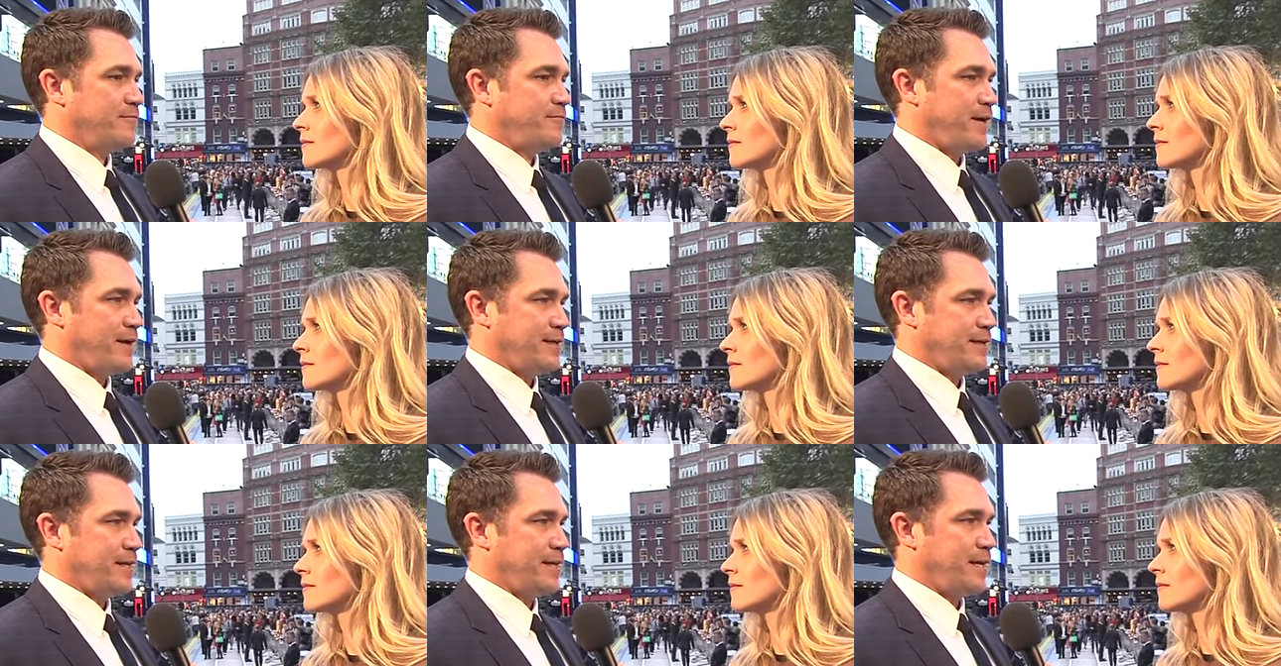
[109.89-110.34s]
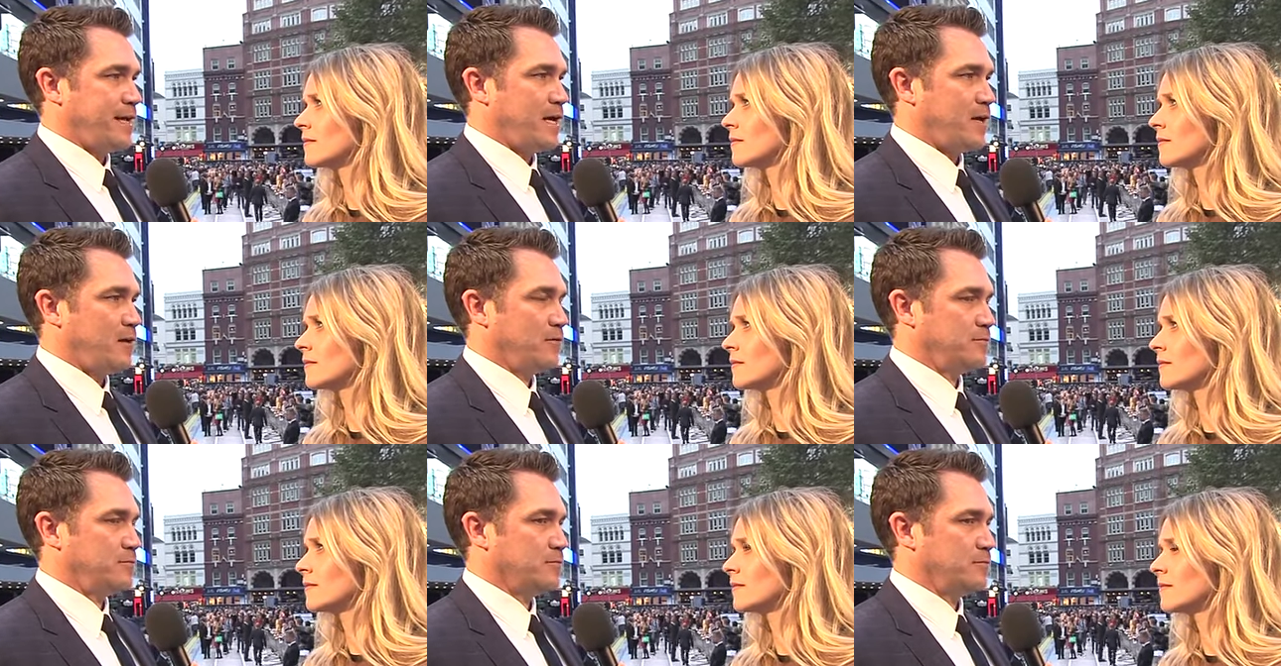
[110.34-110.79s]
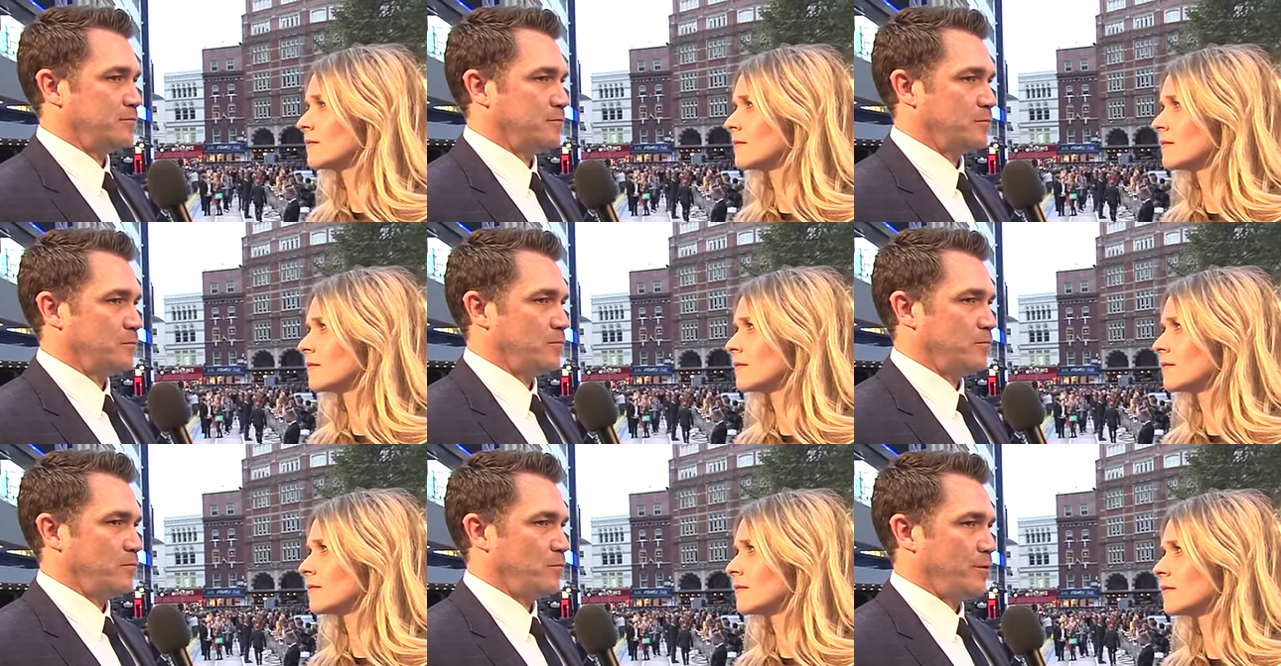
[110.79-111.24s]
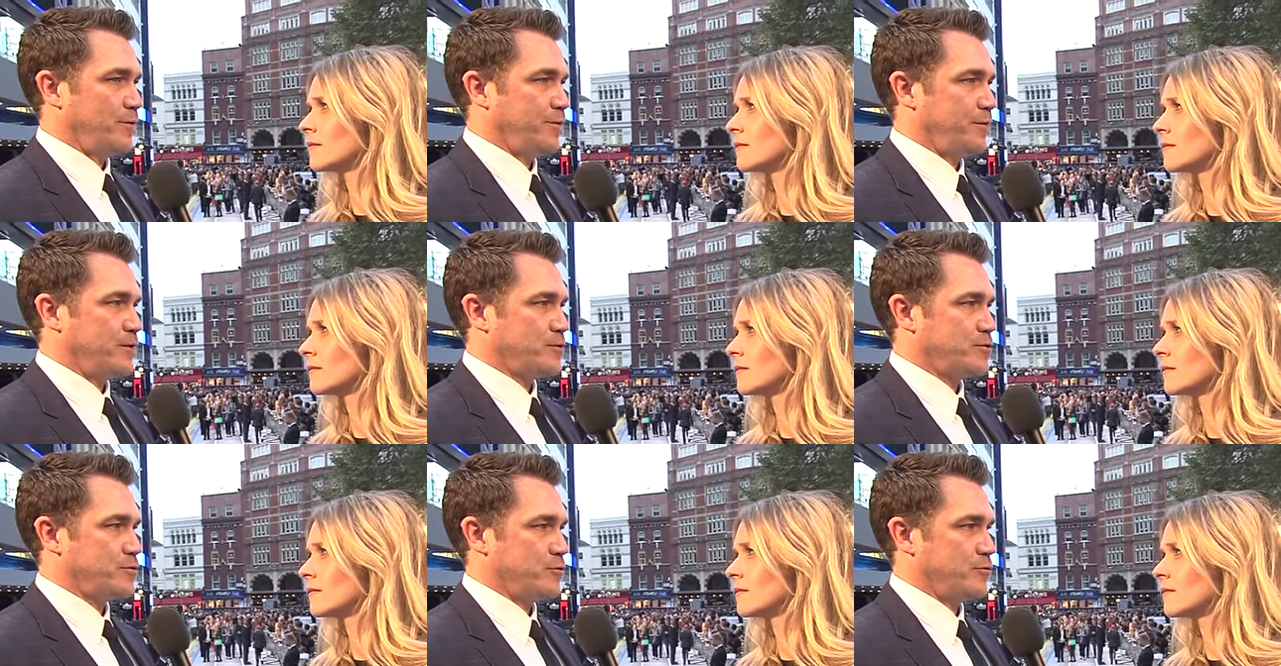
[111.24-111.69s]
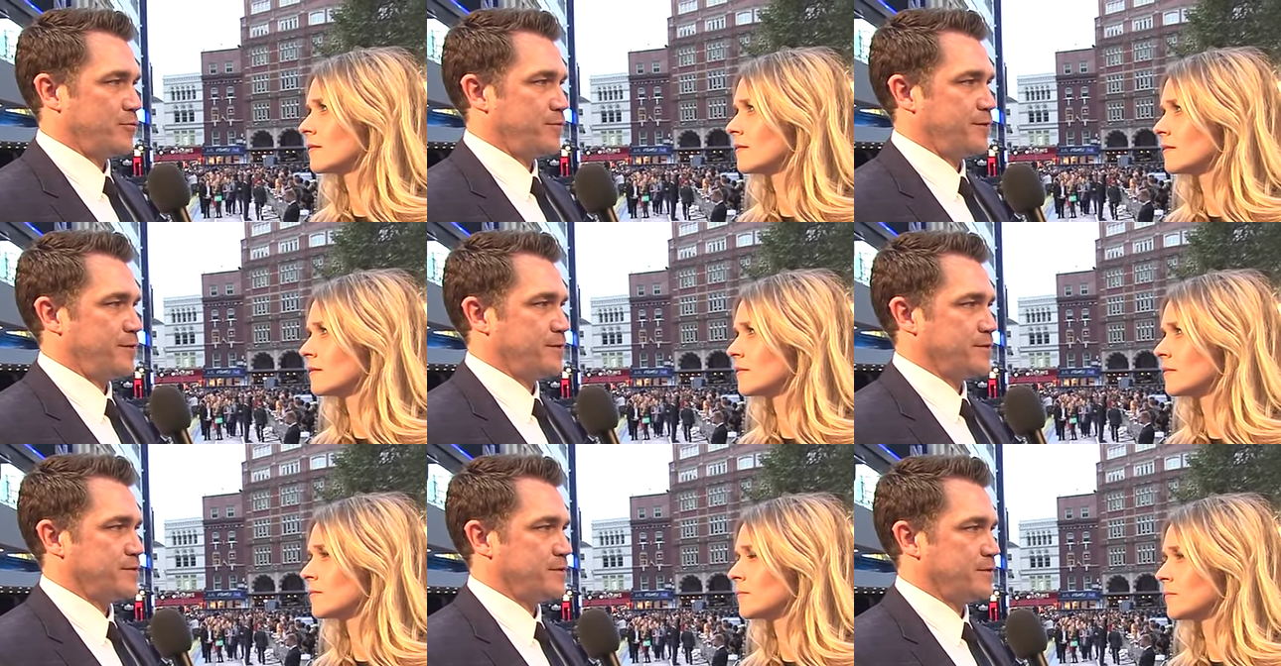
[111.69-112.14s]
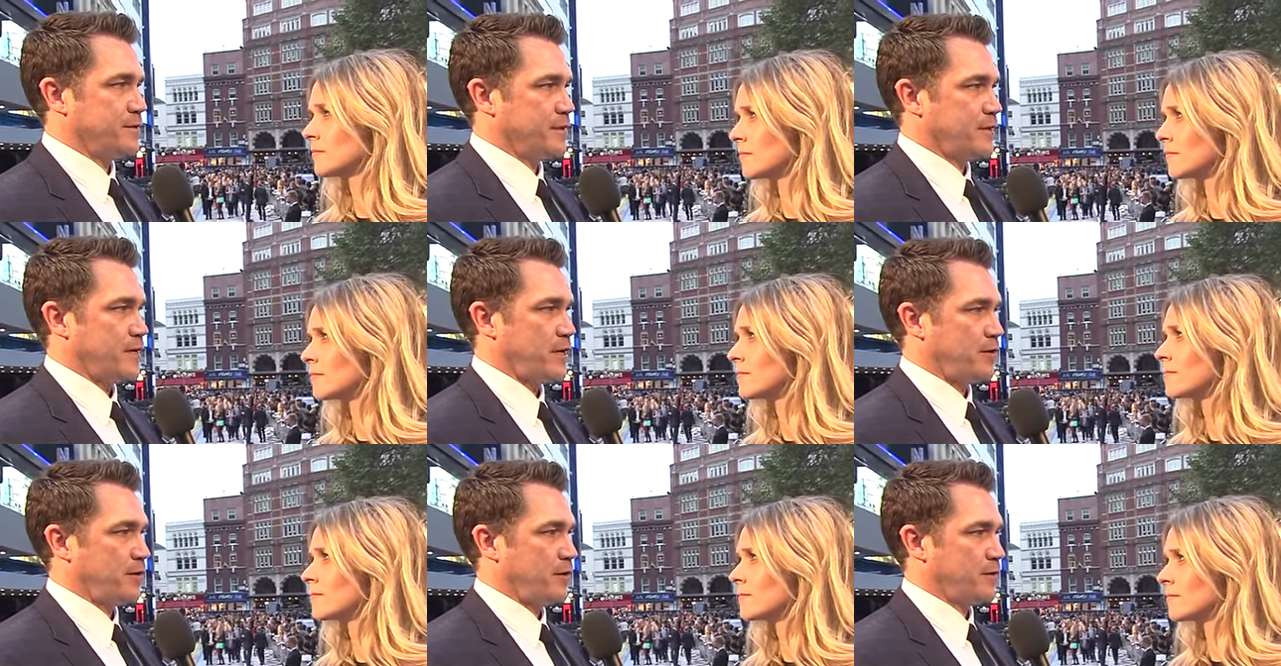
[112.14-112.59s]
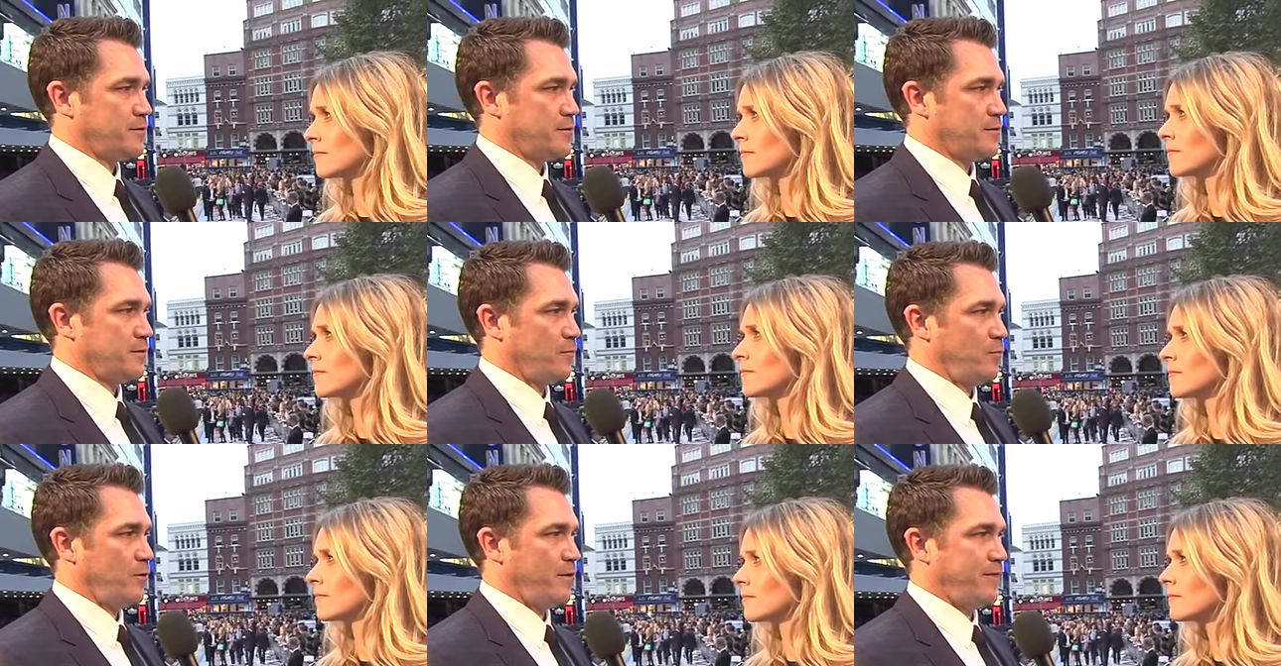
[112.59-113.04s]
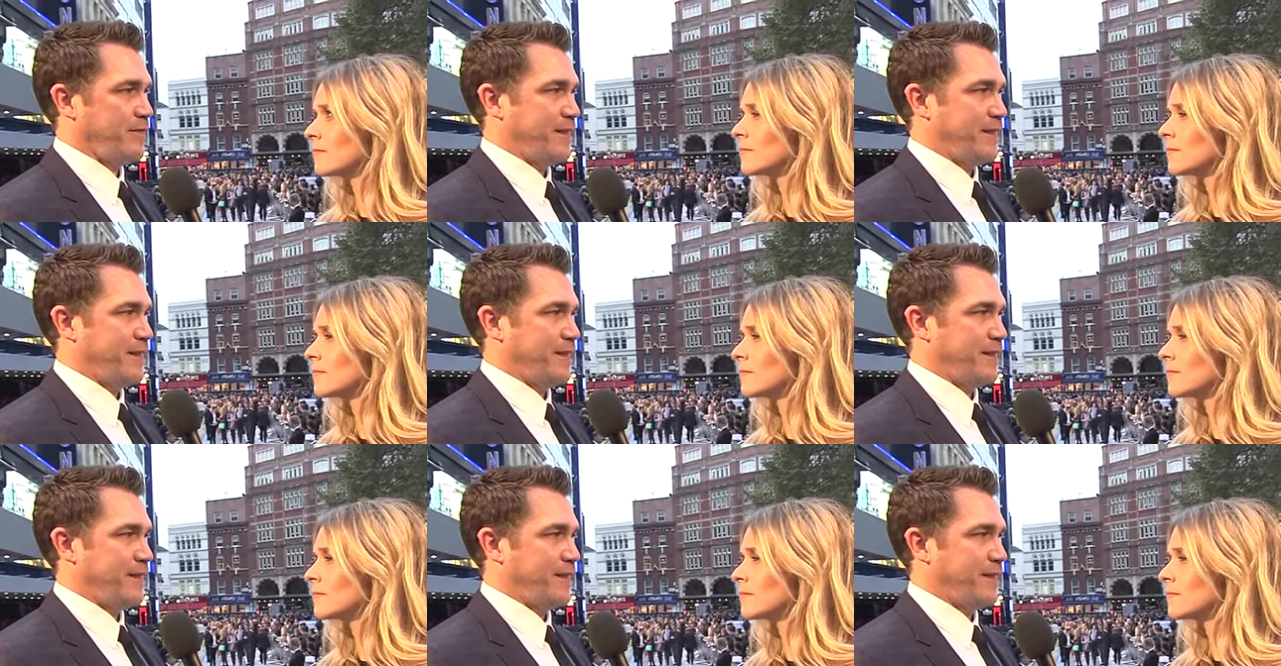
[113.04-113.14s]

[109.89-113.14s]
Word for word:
Speaker 1: finding out what their truth is in the character, what